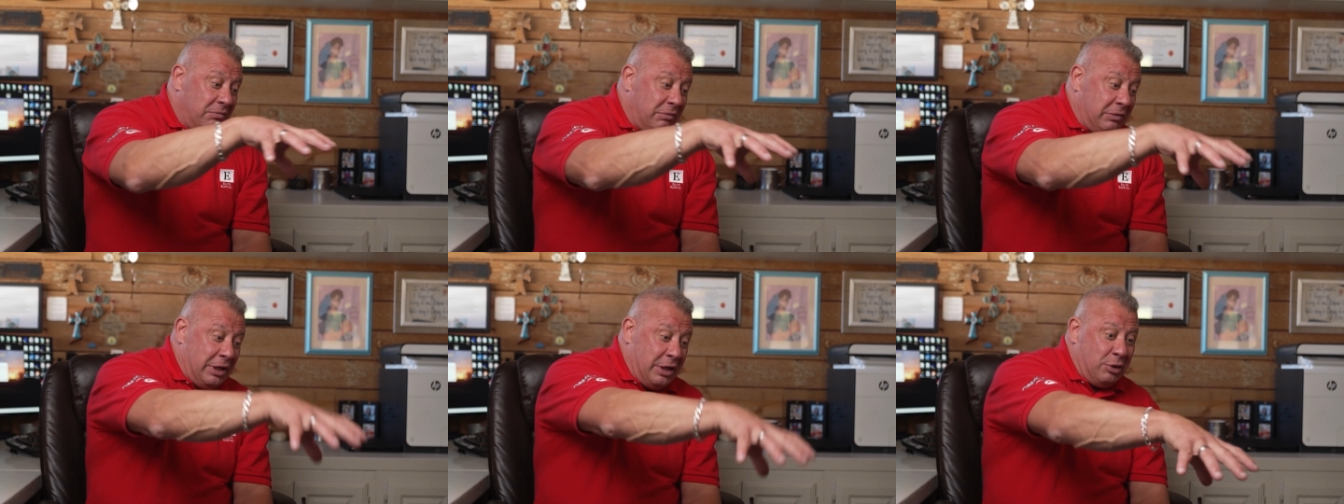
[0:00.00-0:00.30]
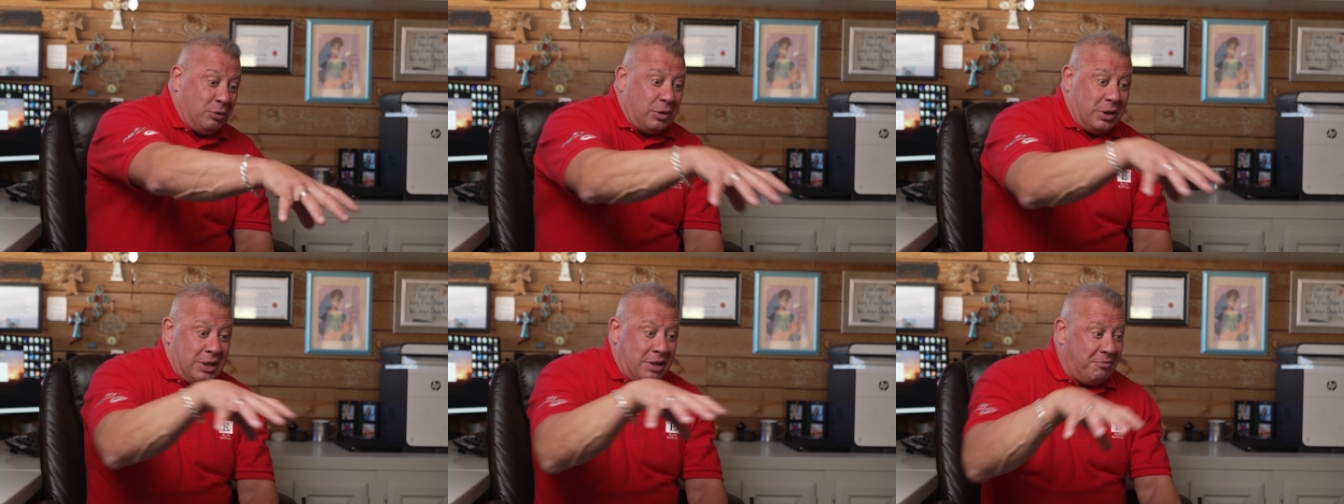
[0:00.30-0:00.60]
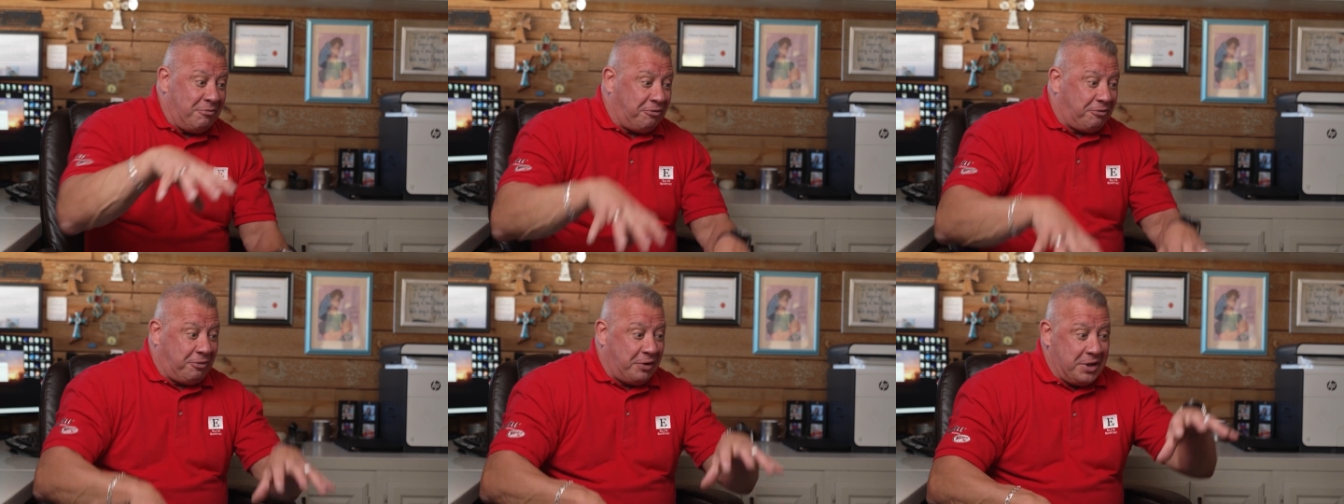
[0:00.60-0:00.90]
Little
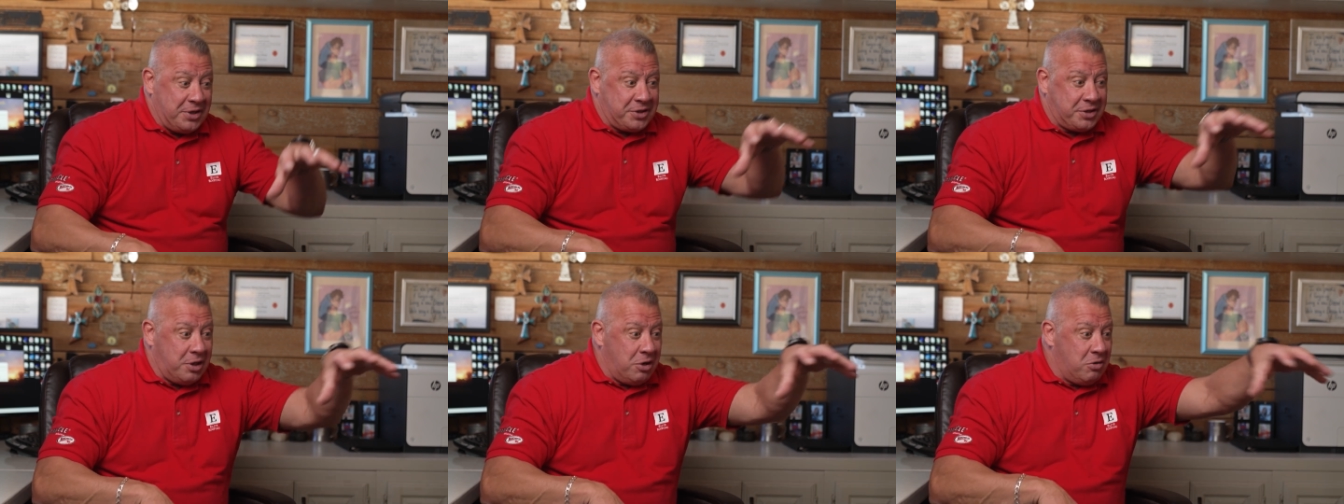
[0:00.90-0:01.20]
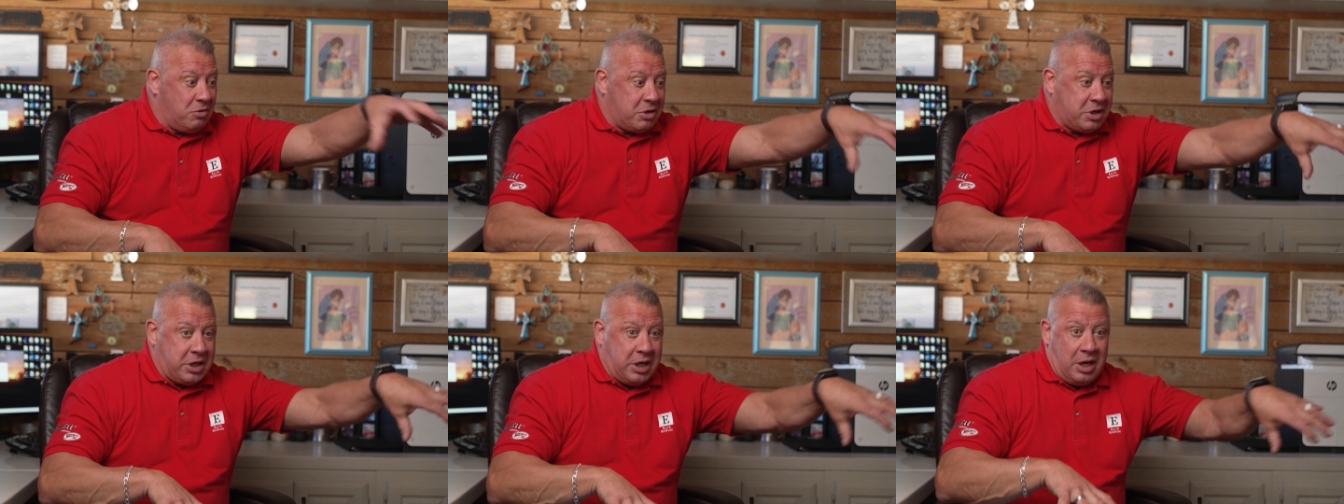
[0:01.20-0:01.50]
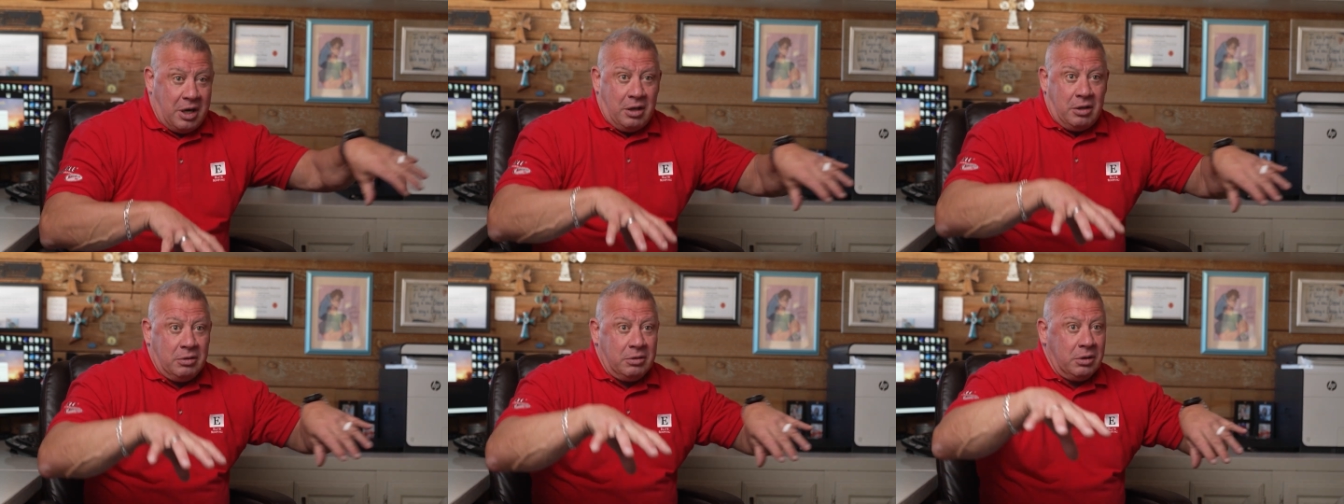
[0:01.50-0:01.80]
Elm, Frisco,
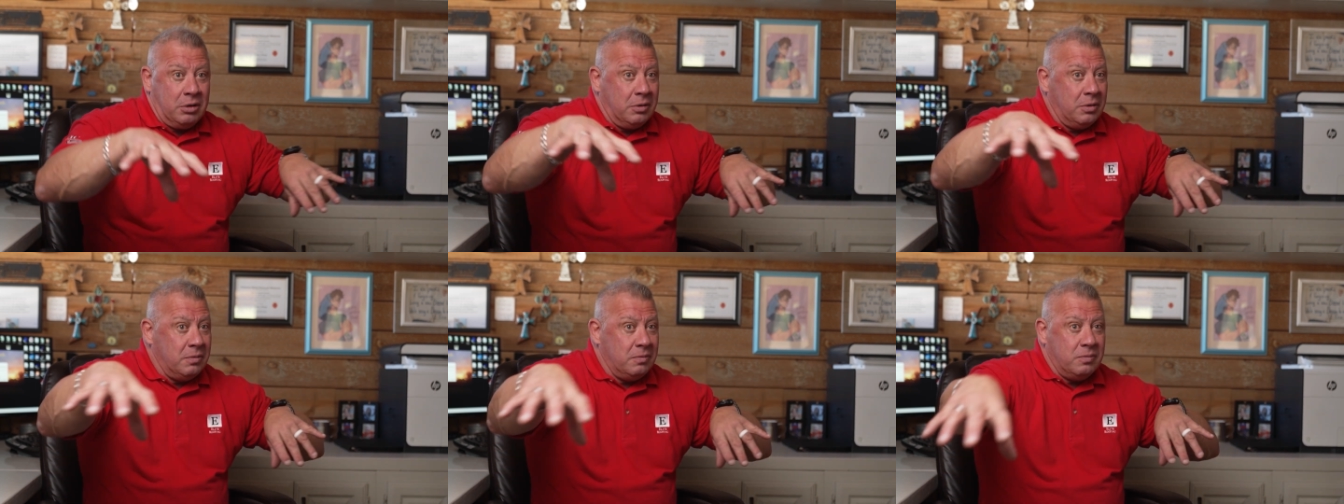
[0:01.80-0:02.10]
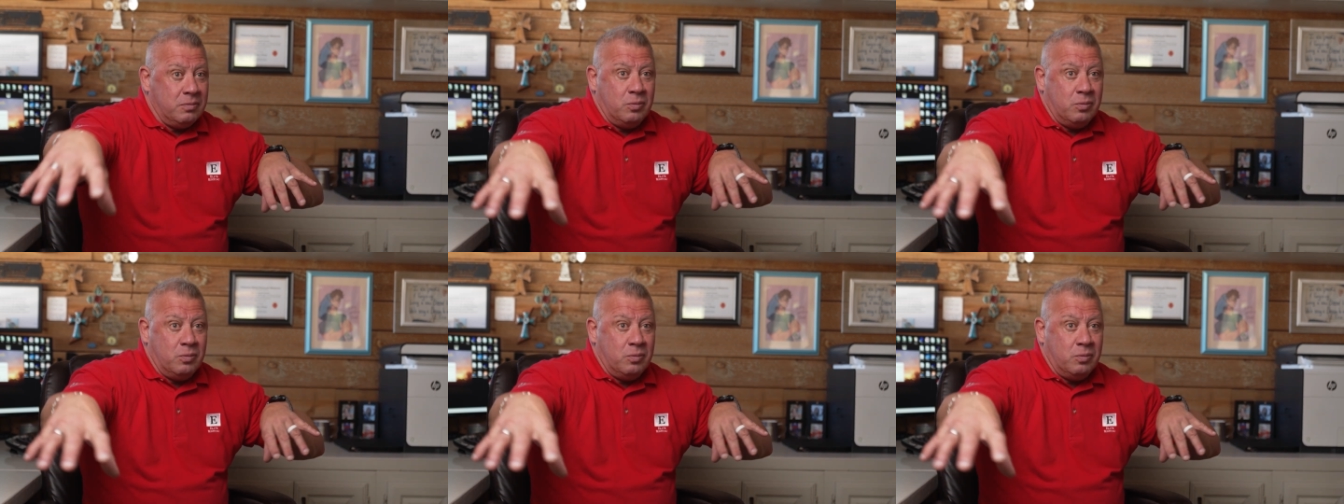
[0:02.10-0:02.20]
Keller,